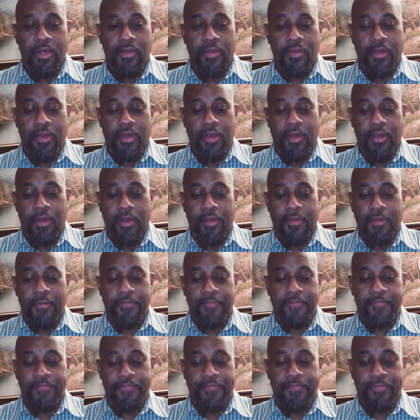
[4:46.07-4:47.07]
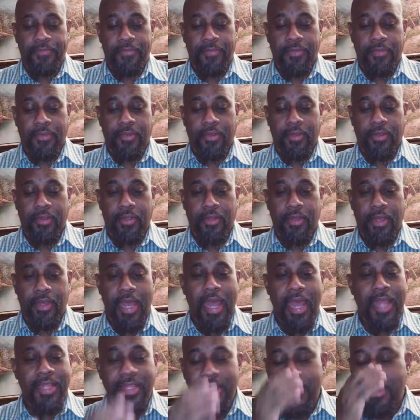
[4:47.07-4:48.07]
And
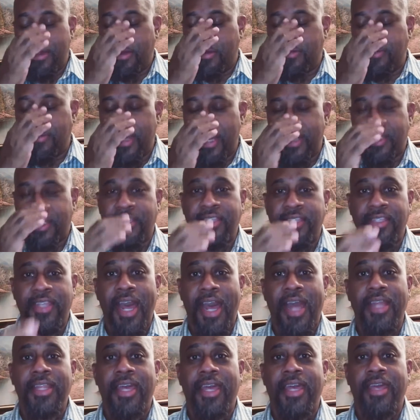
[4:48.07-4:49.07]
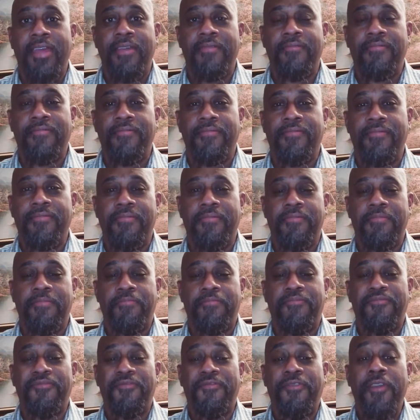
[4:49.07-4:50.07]
it's not a
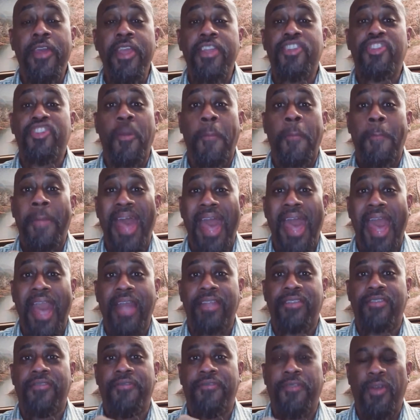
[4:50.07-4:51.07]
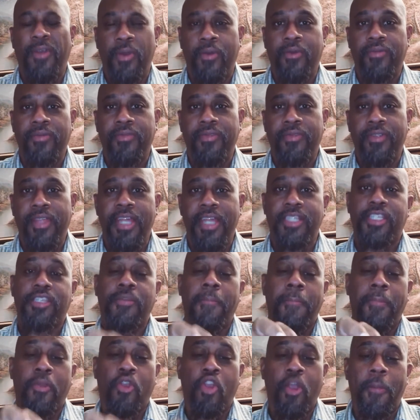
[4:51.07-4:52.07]
feature-packed phone. Its
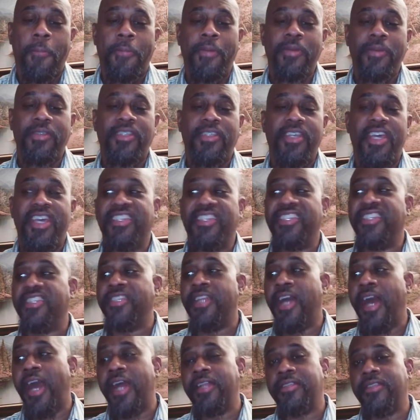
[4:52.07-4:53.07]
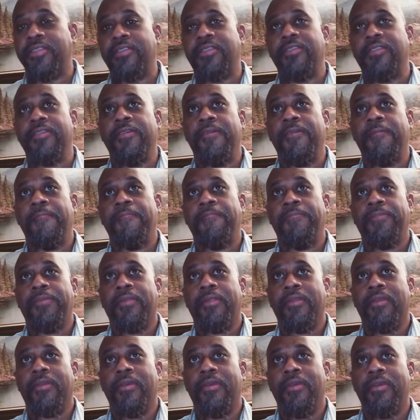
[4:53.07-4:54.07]
purpose is not,
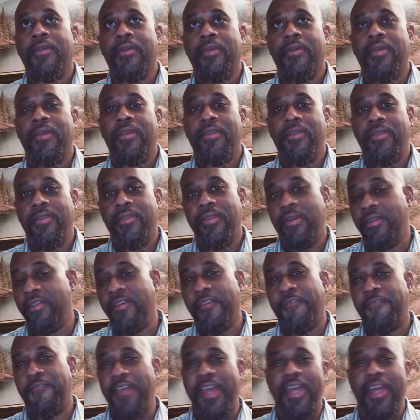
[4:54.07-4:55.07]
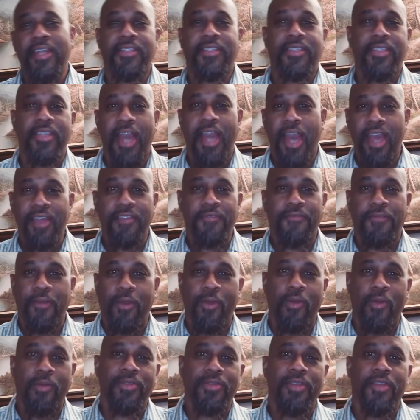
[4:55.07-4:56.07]
your fancy
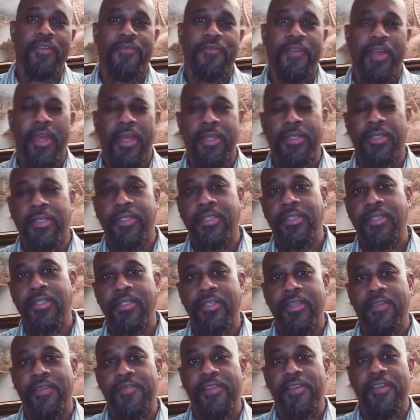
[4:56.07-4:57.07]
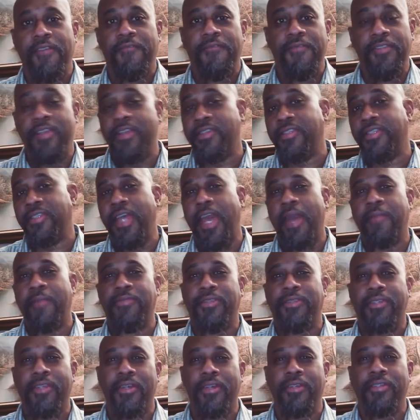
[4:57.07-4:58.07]
iPhone, your fancy, even your
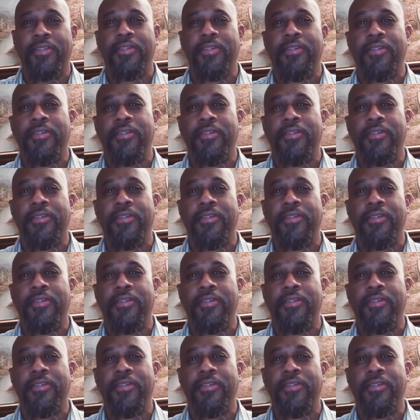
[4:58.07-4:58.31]
Samsung.